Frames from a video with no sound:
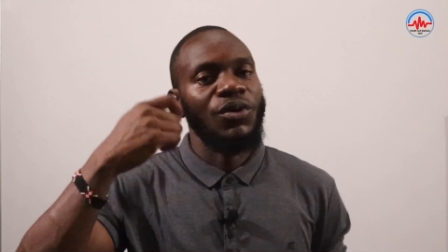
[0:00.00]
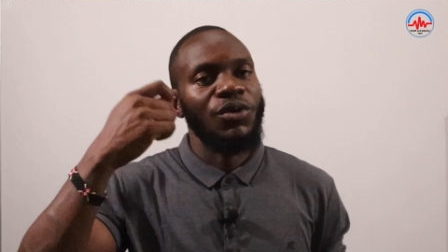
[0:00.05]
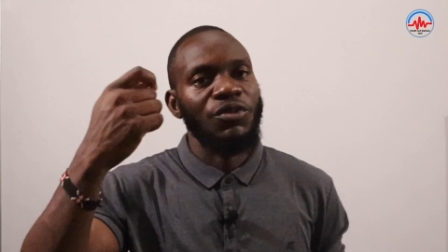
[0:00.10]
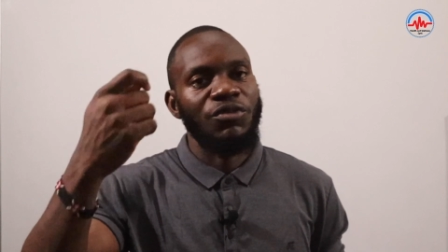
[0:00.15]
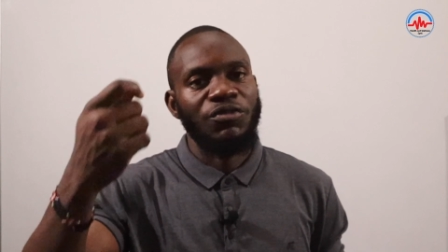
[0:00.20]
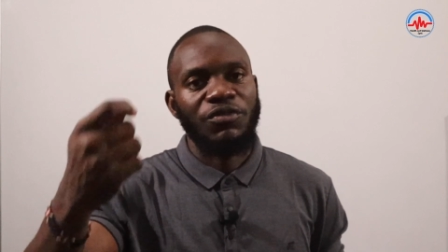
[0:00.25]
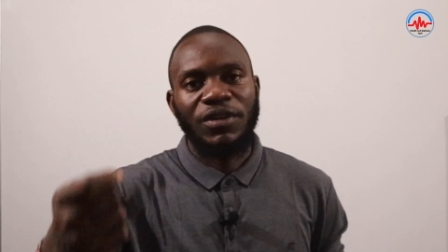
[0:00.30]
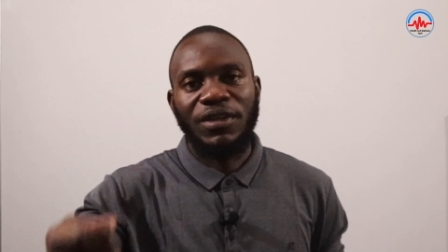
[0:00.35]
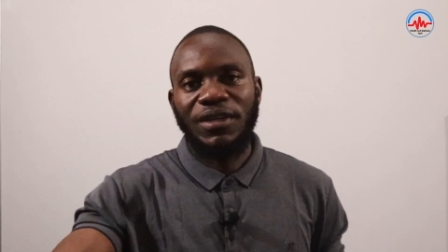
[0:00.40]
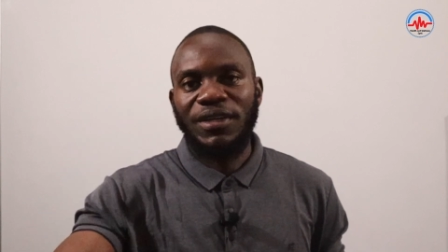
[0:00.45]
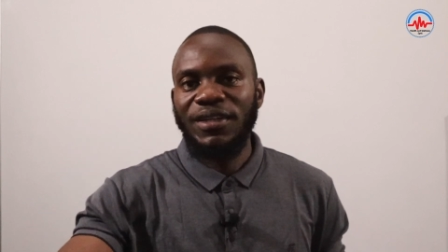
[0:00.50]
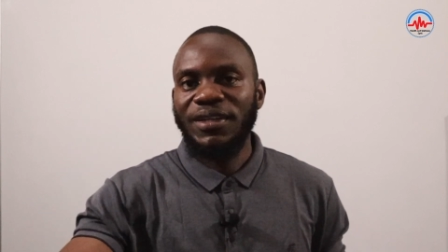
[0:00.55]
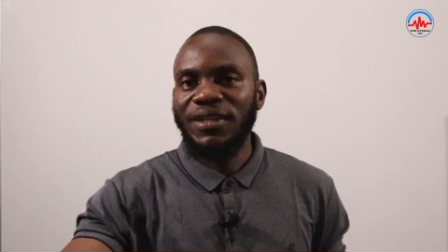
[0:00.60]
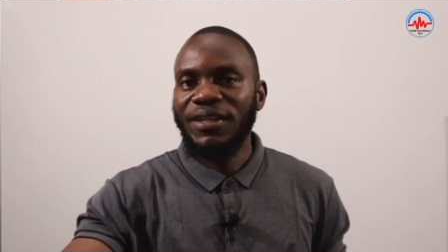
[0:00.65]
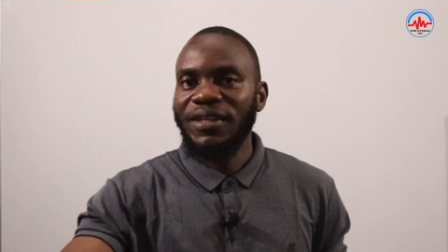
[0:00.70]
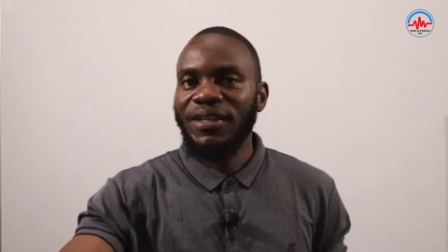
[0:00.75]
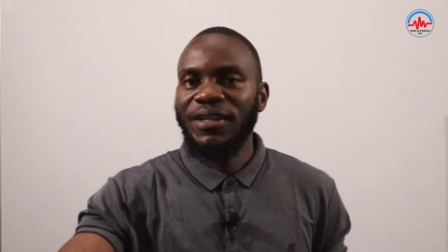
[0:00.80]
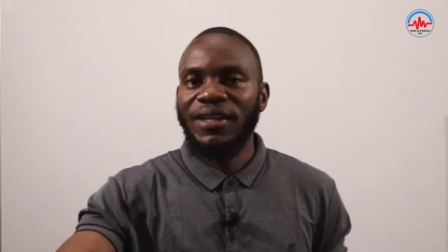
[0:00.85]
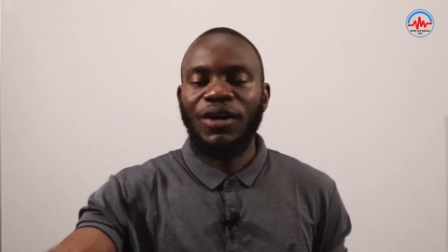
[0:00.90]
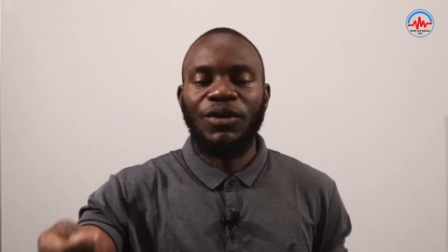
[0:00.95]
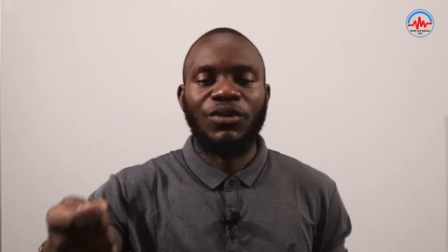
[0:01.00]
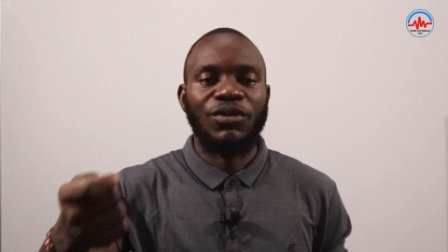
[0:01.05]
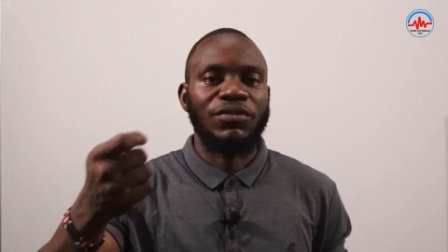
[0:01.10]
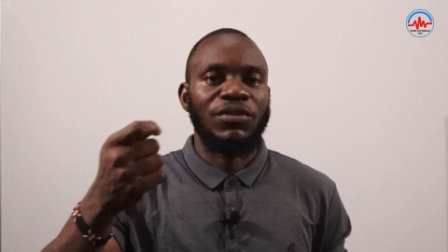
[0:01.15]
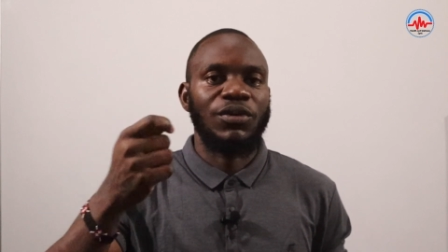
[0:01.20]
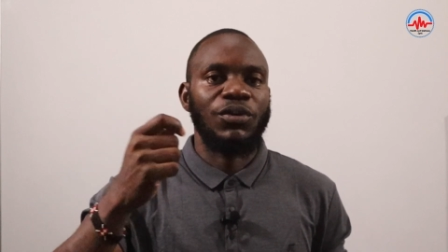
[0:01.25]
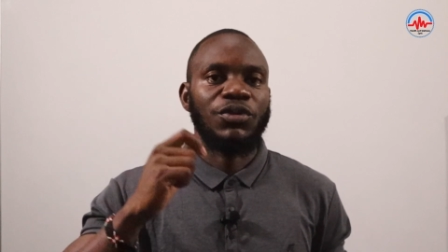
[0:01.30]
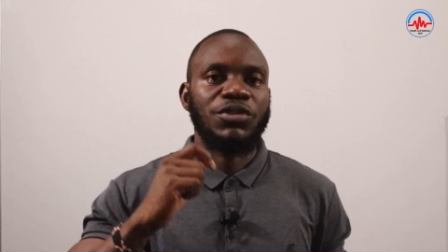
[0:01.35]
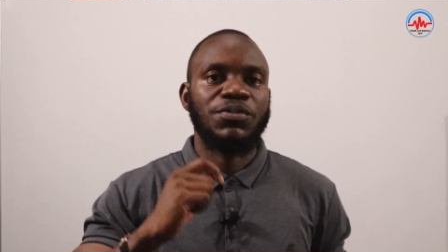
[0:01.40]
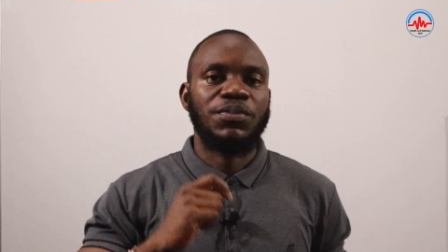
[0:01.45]
of in and out of
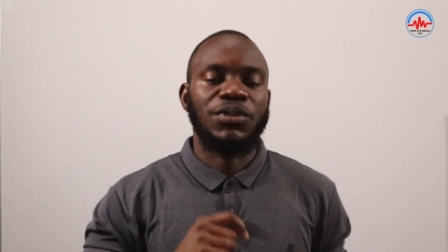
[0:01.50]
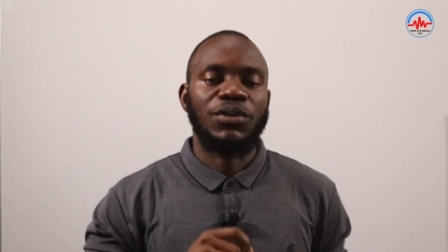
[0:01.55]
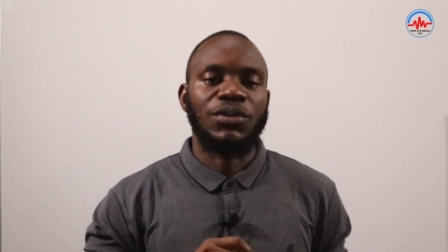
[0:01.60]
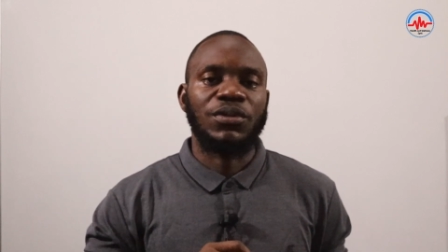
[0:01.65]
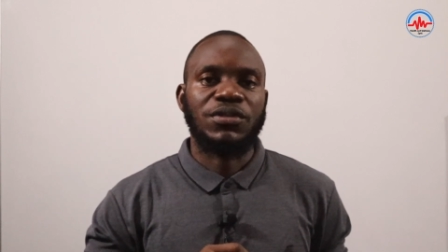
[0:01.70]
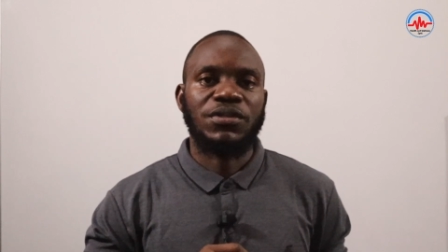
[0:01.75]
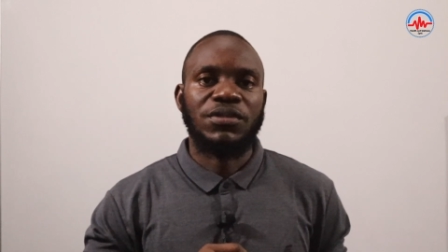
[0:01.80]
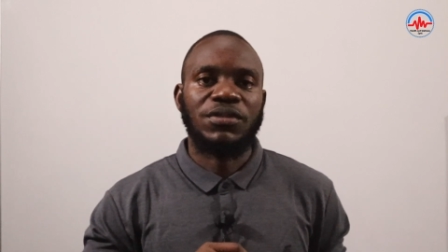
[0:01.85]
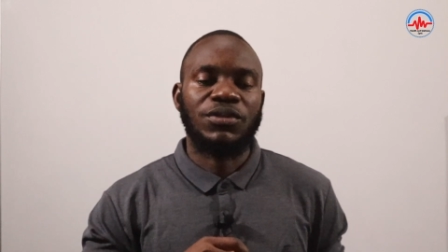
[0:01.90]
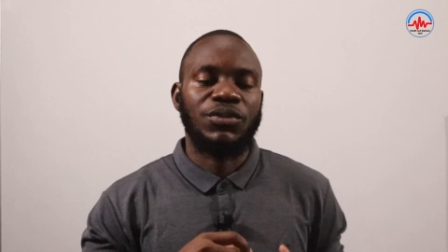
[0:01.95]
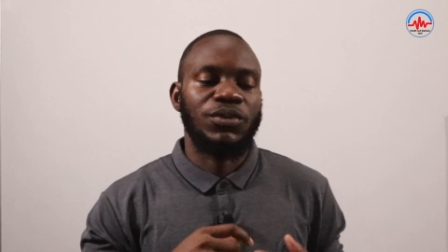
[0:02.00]
the hospitals.